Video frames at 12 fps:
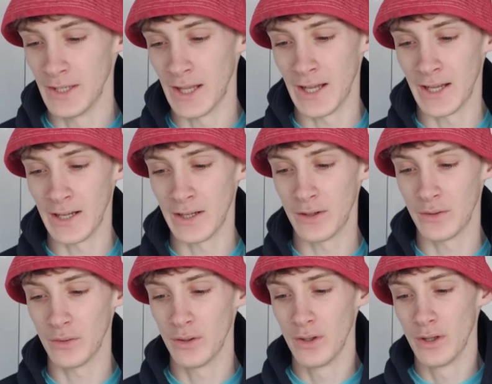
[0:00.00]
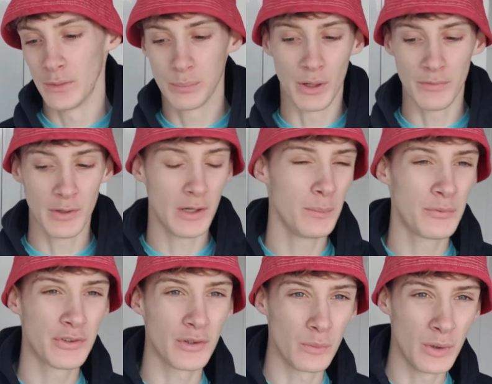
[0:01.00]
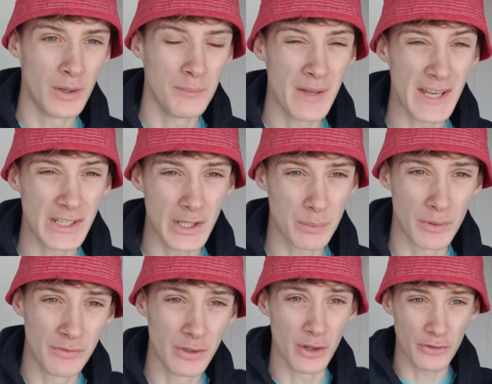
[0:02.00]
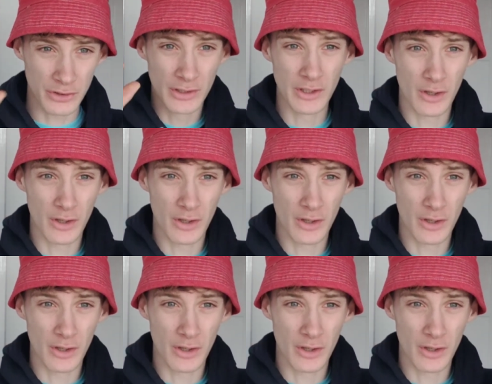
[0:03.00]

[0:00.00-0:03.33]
Now, the Proverbs were made up of lots